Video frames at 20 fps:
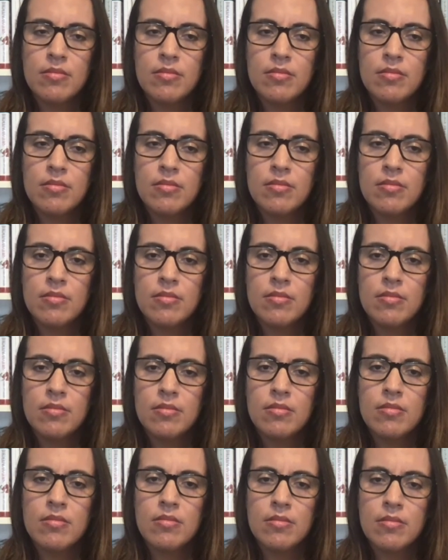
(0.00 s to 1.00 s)

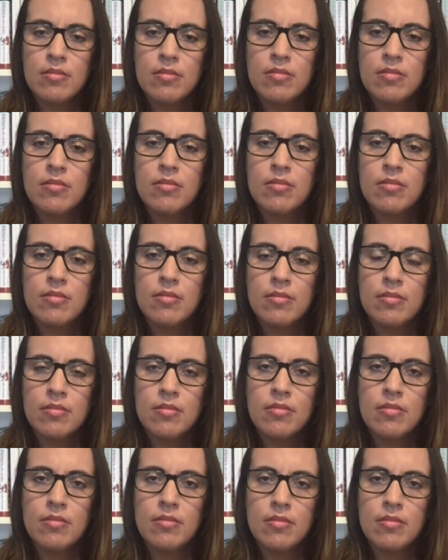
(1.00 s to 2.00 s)

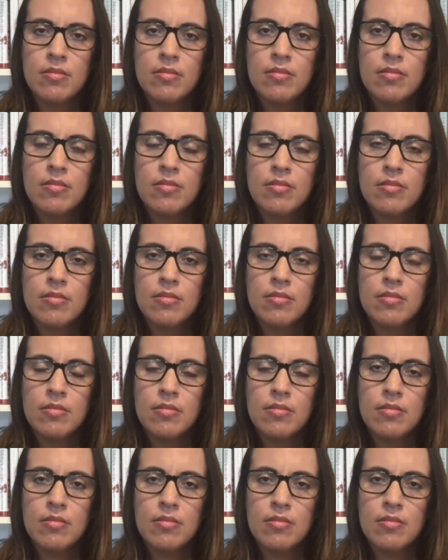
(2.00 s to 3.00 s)

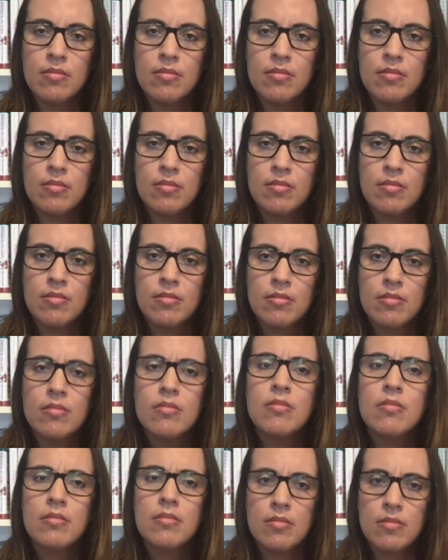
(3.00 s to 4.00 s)

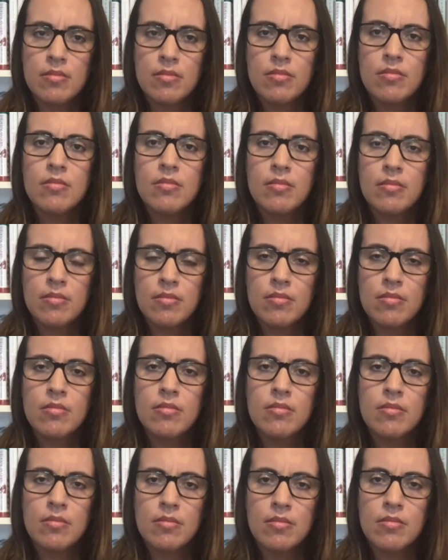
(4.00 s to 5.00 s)

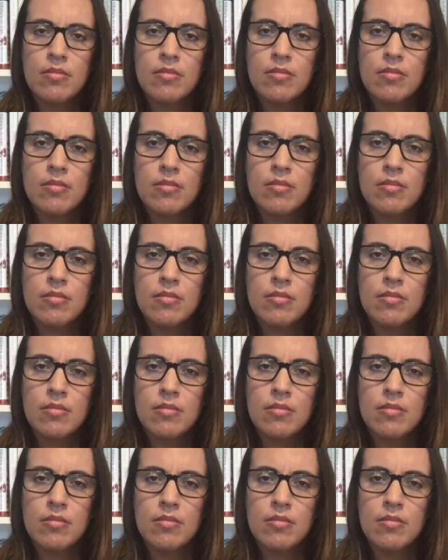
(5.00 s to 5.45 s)
This person isn't speaking.